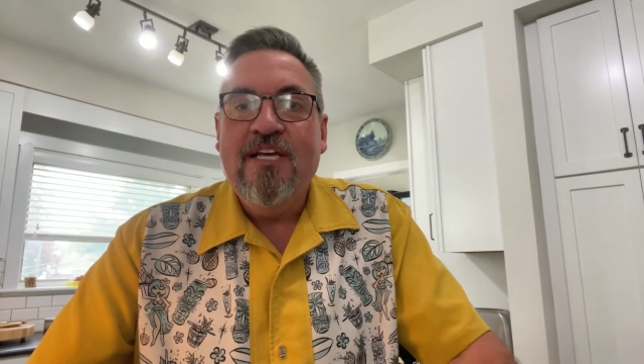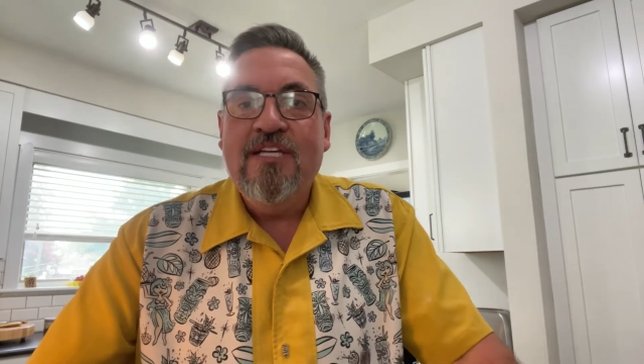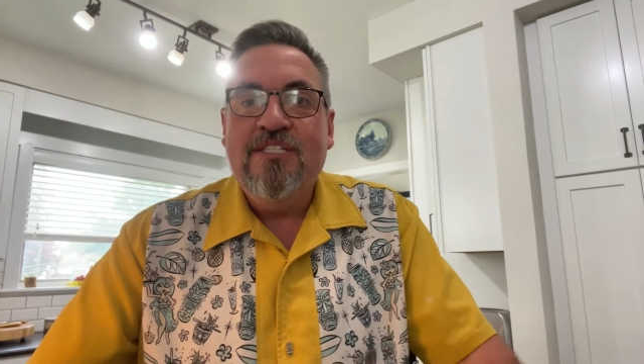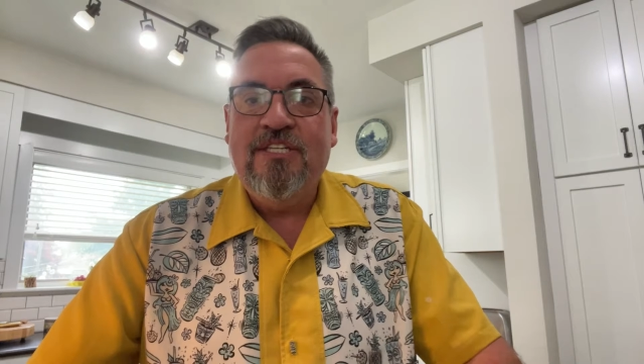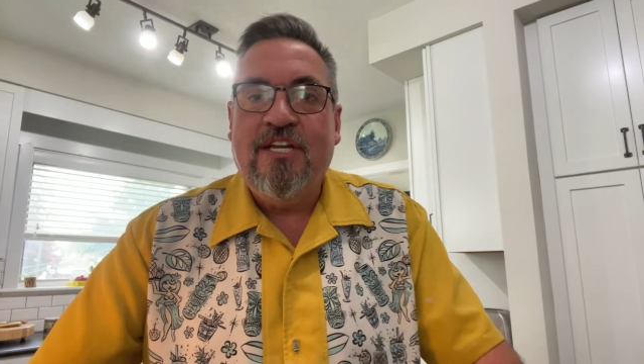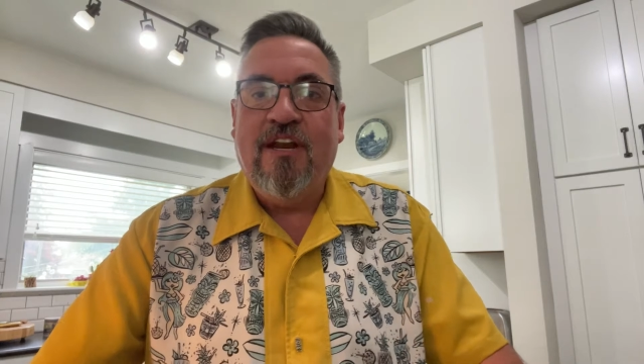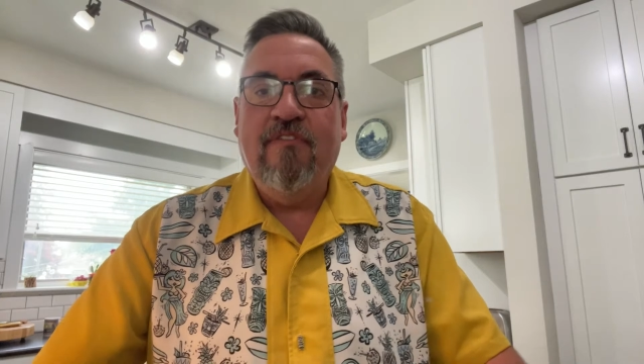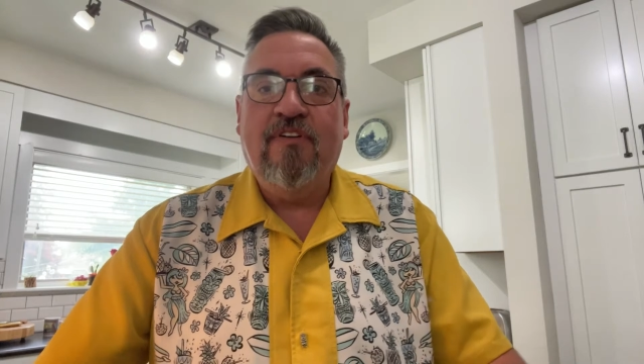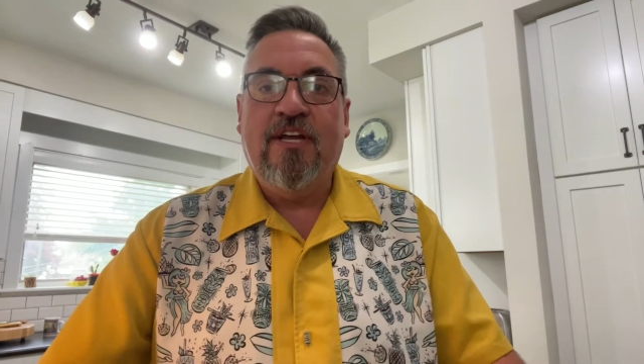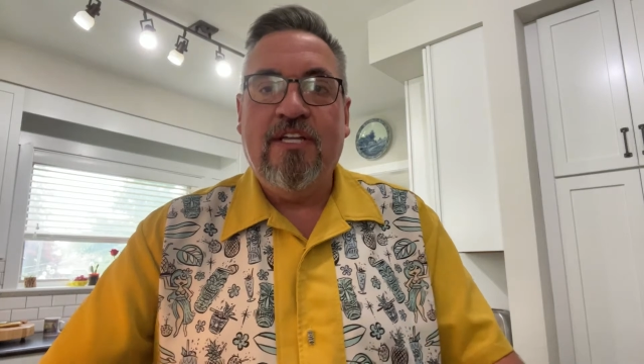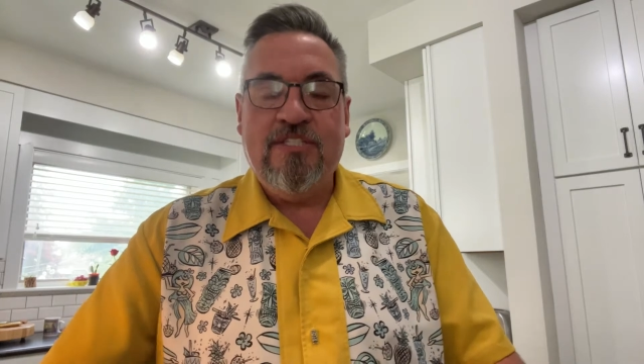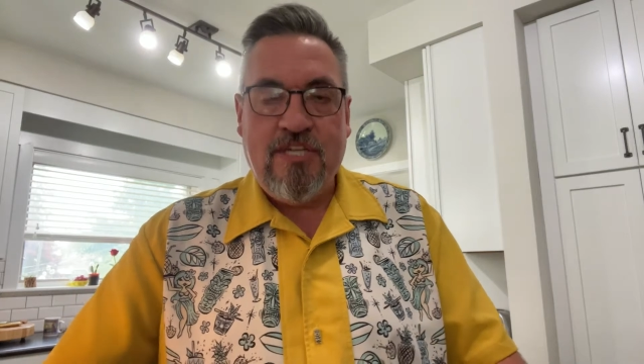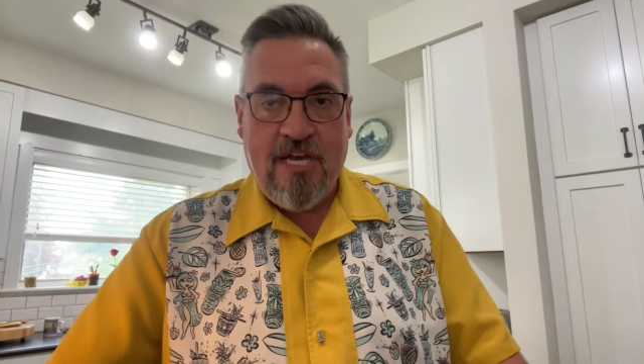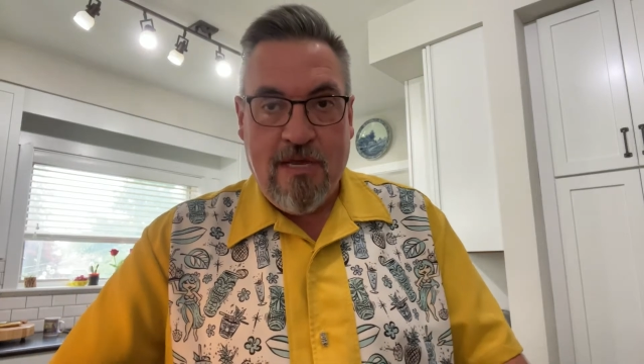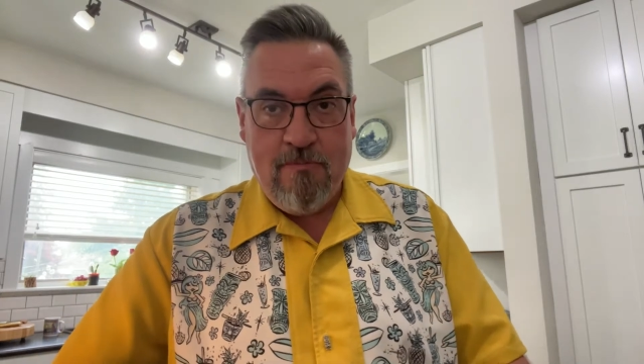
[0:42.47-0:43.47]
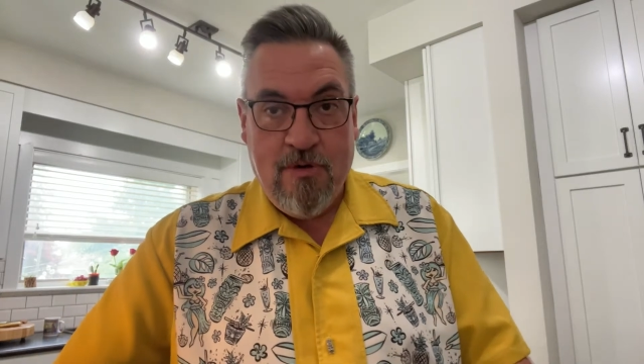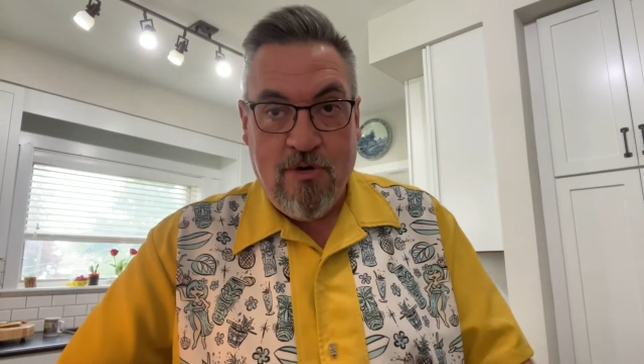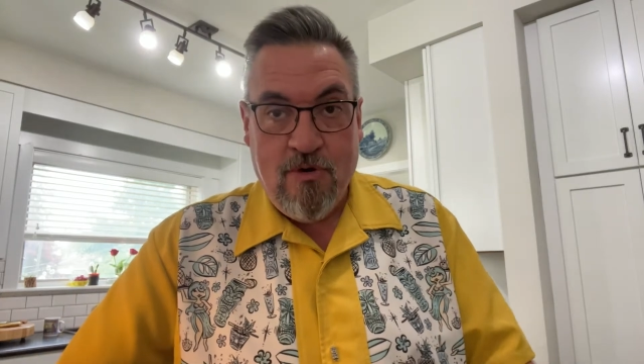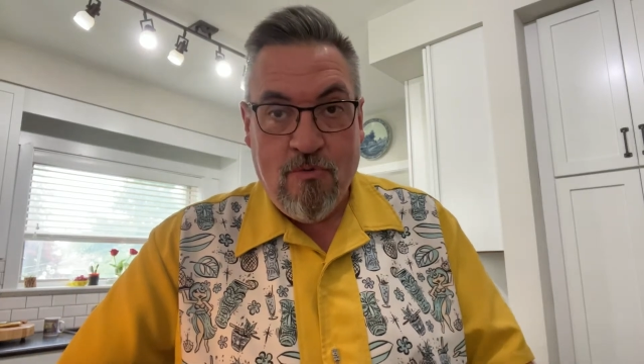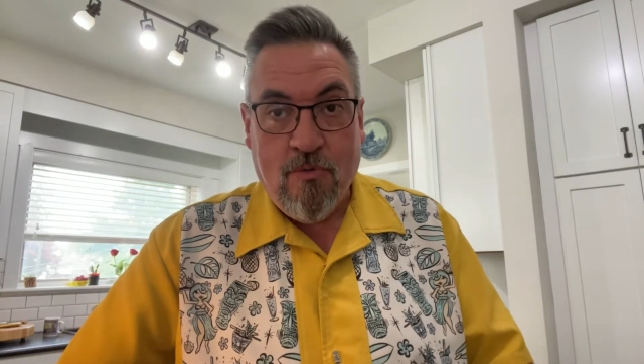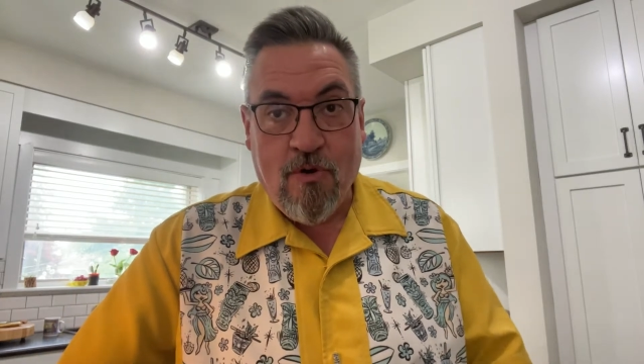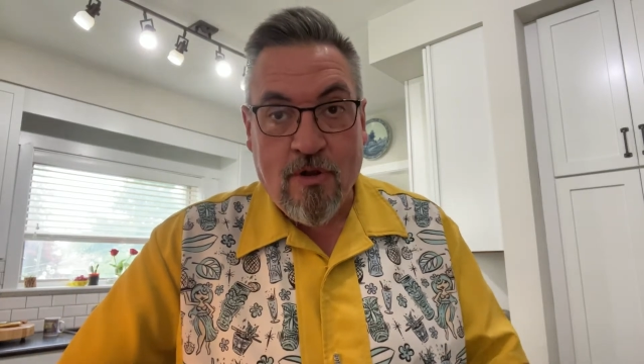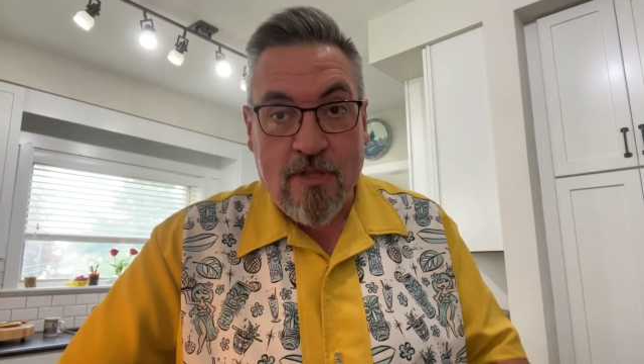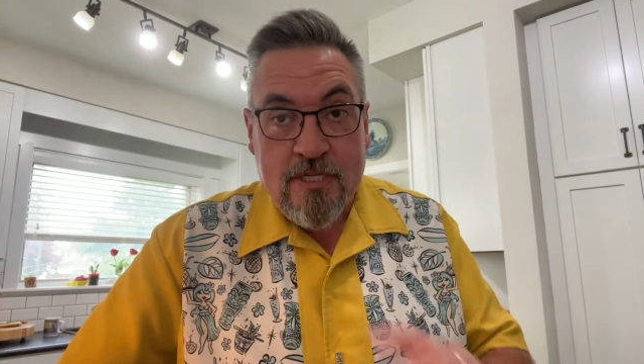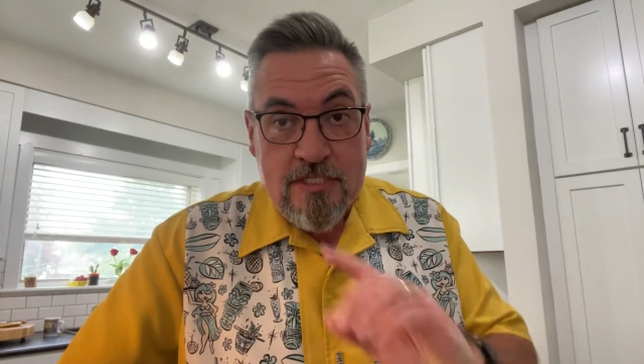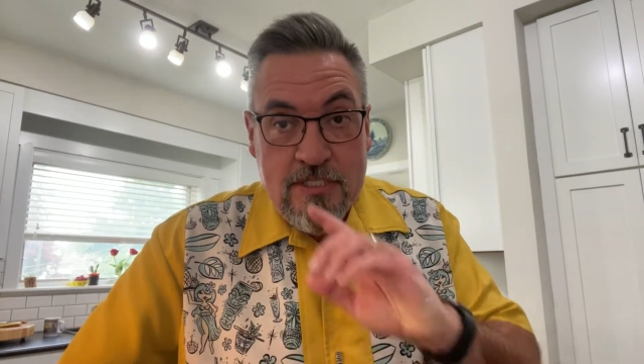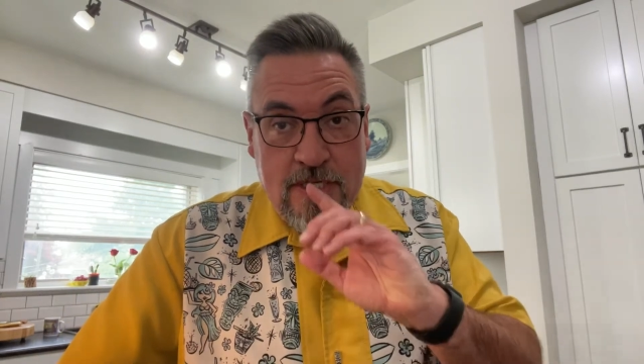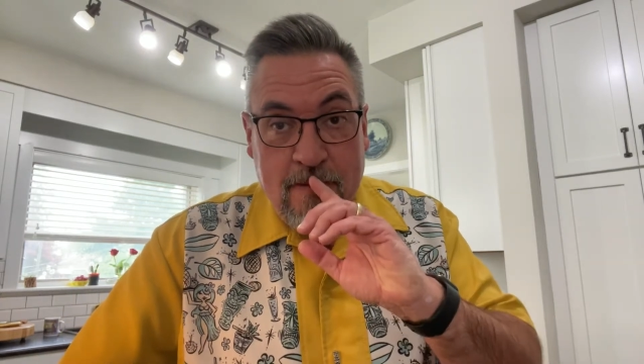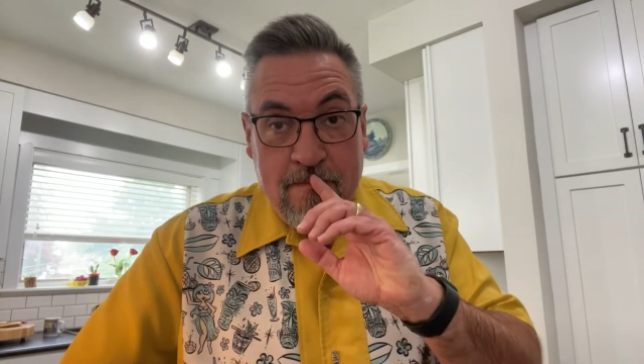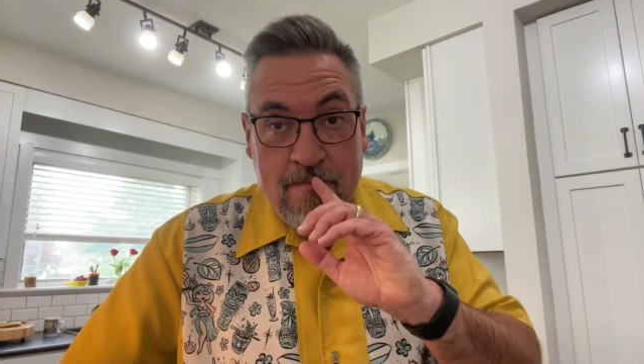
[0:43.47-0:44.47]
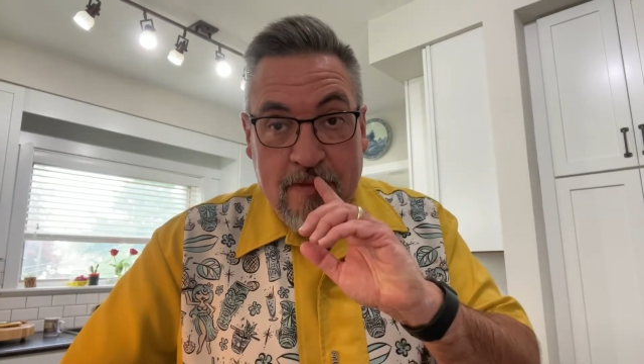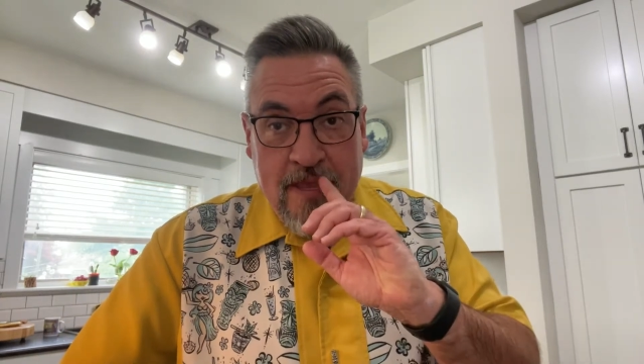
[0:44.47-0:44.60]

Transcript: significant time in New Orleans.